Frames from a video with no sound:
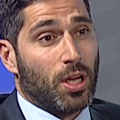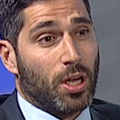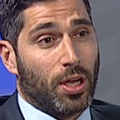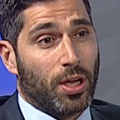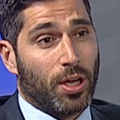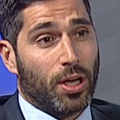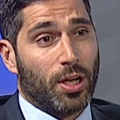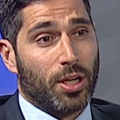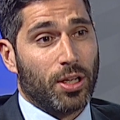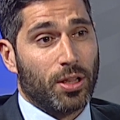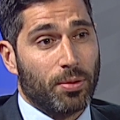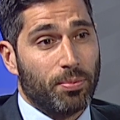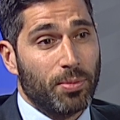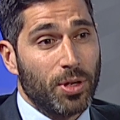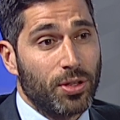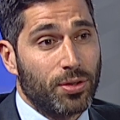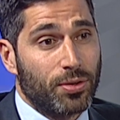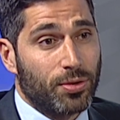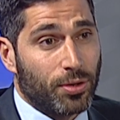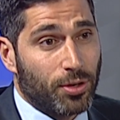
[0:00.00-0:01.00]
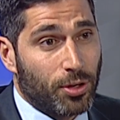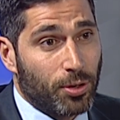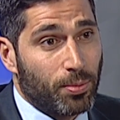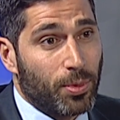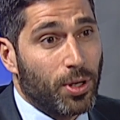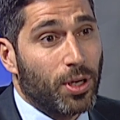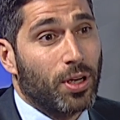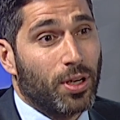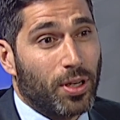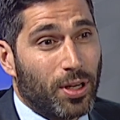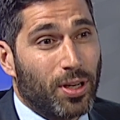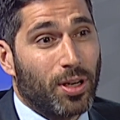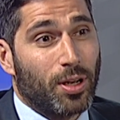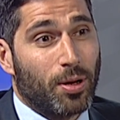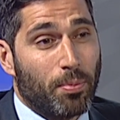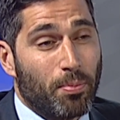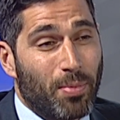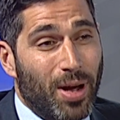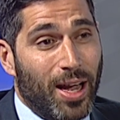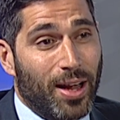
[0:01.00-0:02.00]
in the
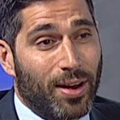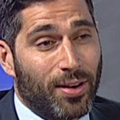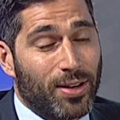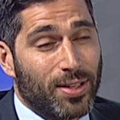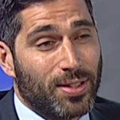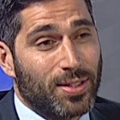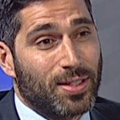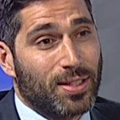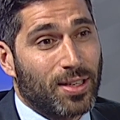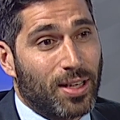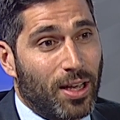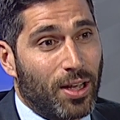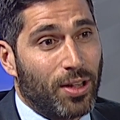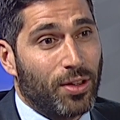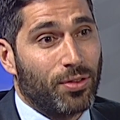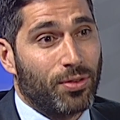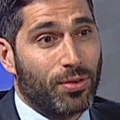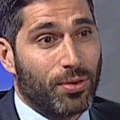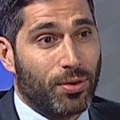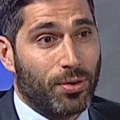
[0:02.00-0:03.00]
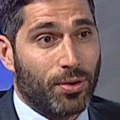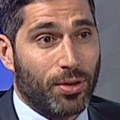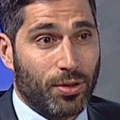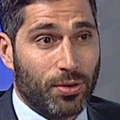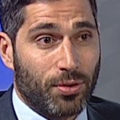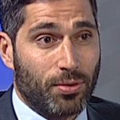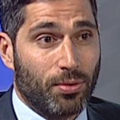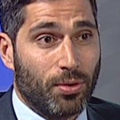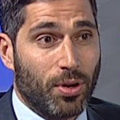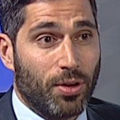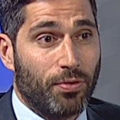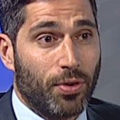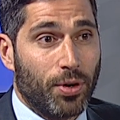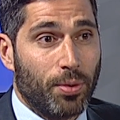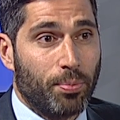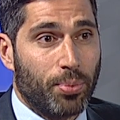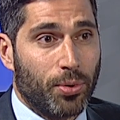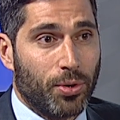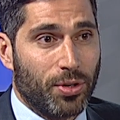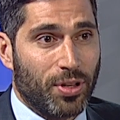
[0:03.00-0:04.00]
midterm, migrants can turn into a
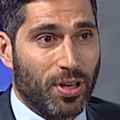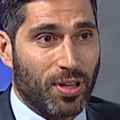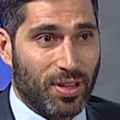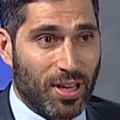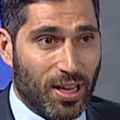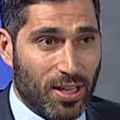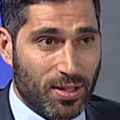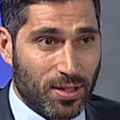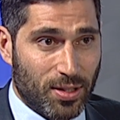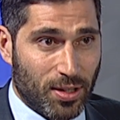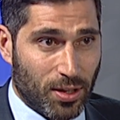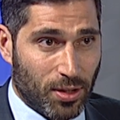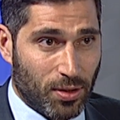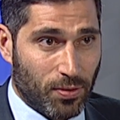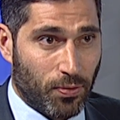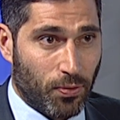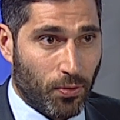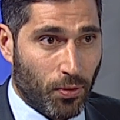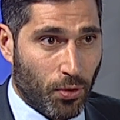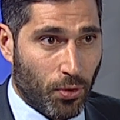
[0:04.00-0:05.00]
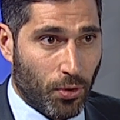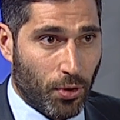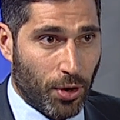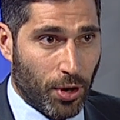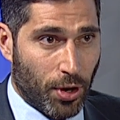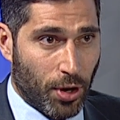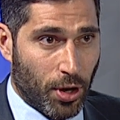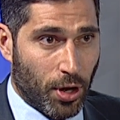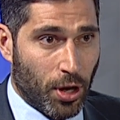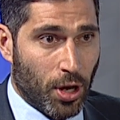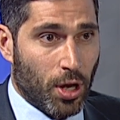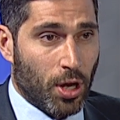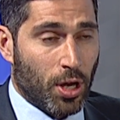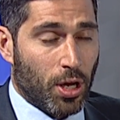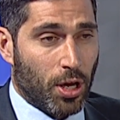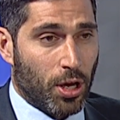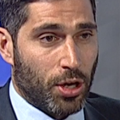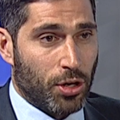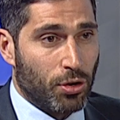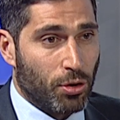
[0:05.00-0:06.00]
very important asset for
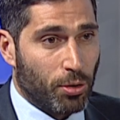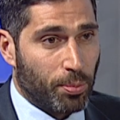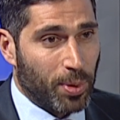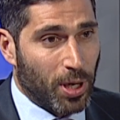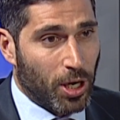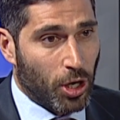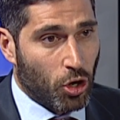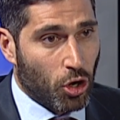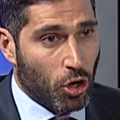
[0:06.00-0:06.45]
European